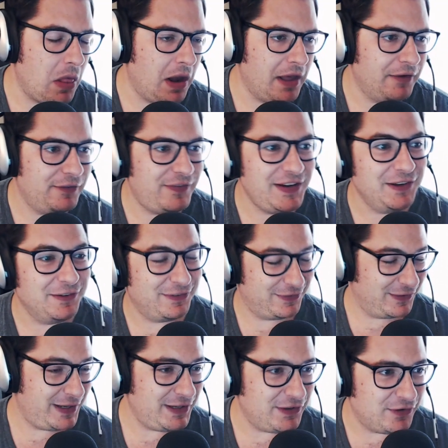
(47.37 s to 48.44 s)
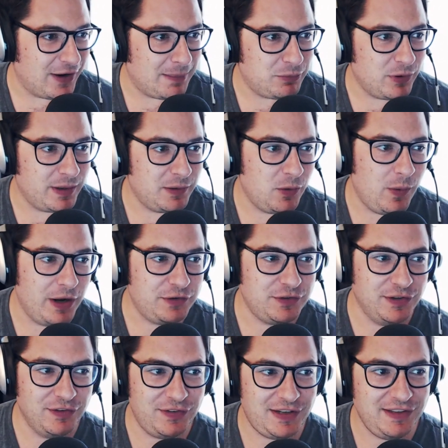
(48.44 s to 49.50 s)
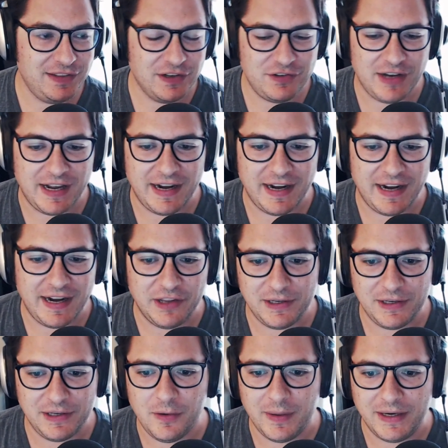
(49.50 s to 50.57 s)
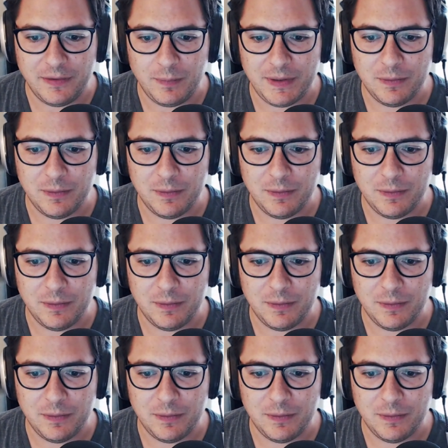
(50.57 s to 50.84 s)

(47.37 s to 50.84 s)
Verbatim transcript: feel free to drop questions in the chat as we go,